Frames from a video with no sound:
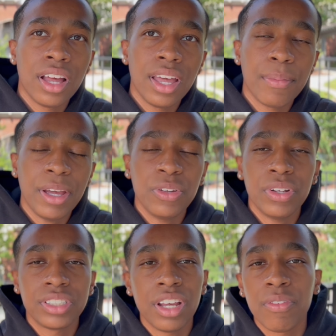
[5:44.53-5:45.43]
in my
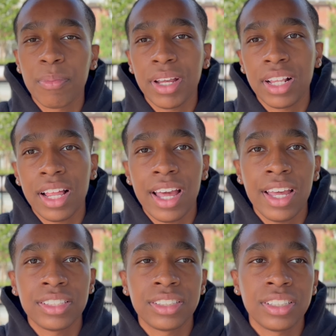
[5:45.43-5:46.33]
U.S. government
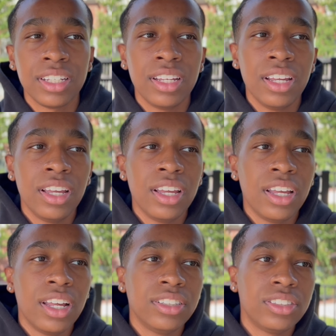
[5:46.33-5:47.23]
class.
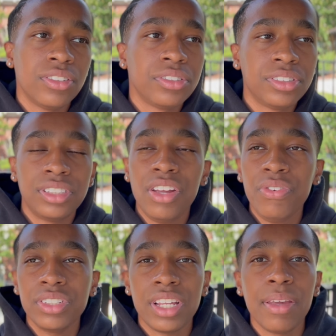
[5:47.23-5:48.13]
And so stuff
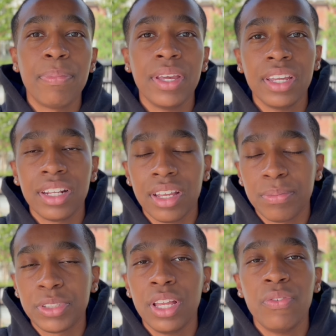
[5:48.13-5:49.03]
is like picking up,
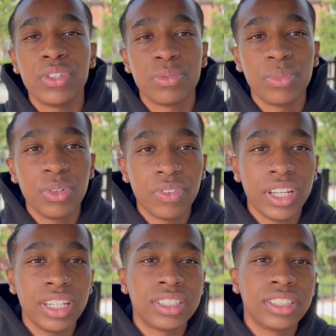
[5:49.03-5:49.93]
stuff is moving.
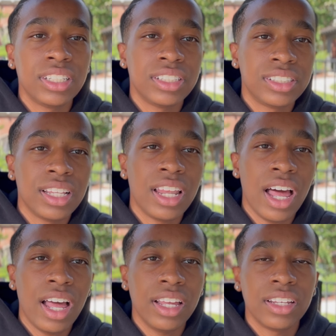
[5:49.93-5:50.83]
It's a
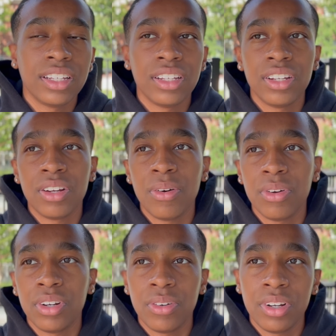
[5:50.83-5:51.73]
lot
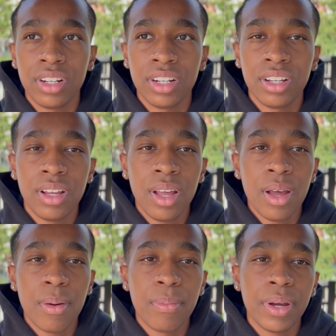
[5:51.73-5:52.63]
going on.
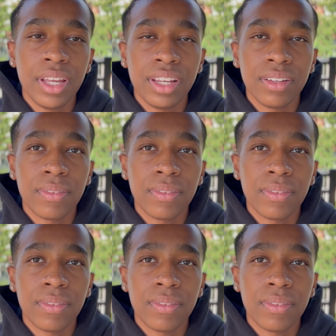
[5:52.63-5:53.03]
But